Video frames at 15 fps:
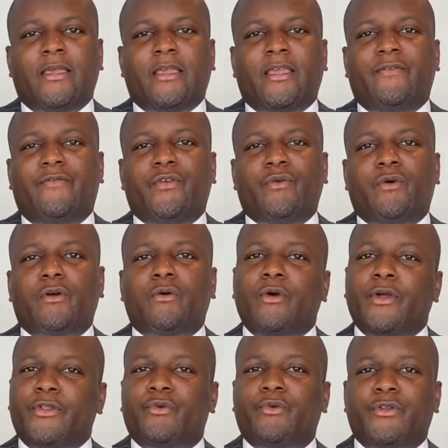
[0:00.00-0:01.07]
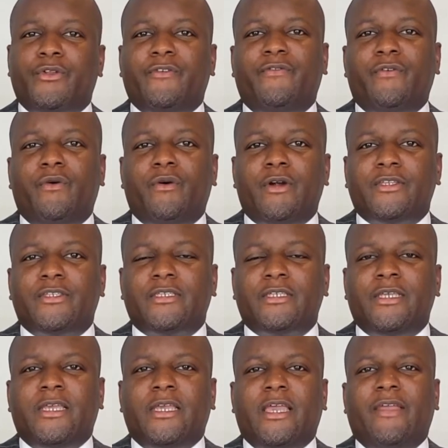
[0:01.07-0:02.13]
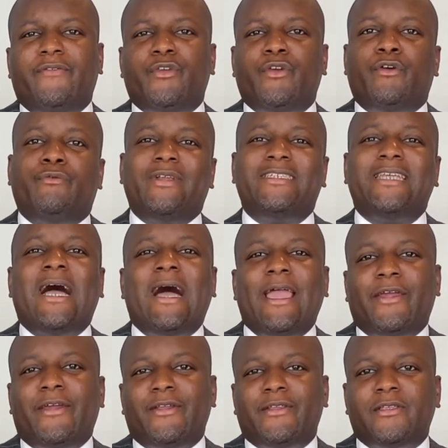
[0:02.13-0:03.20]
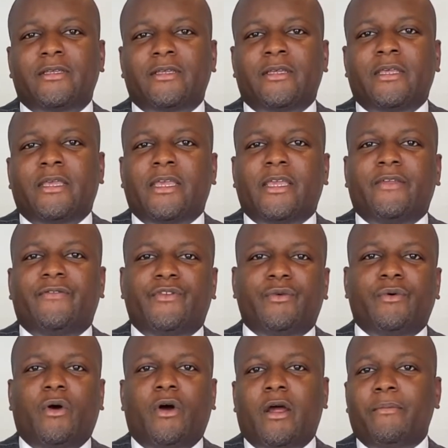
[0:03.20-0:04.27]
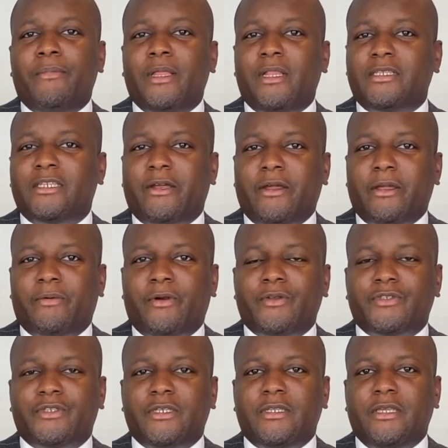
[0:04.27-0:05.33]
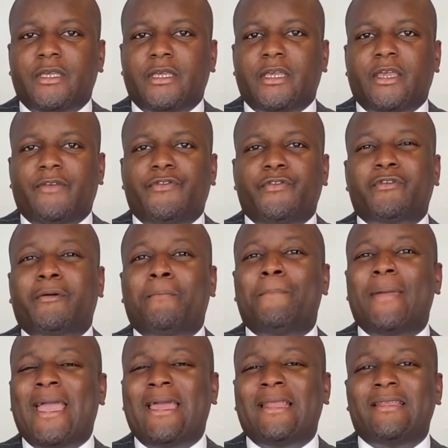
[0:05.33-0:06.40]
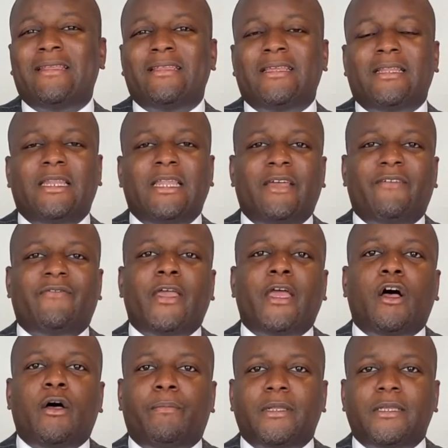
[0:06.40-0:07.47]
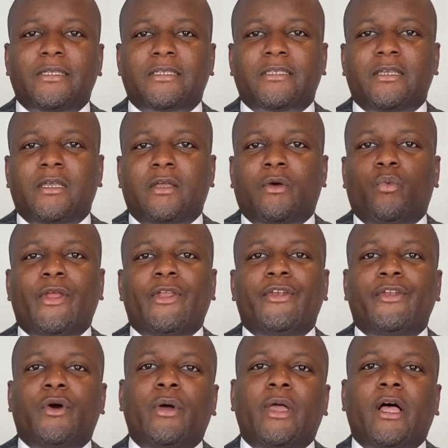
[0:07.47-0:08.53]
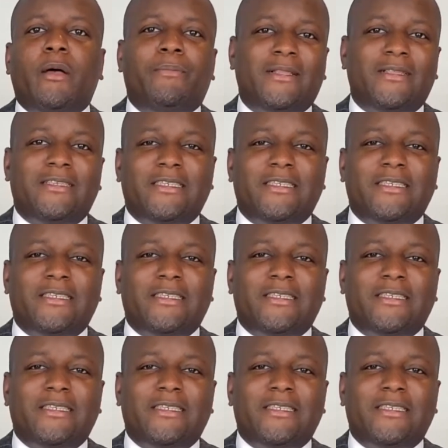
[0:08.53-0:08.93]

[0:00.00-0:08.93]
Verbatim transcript: if you are going through a divorce, if you're retired, if you are a military person, if you are abandoned and left helpless with no help in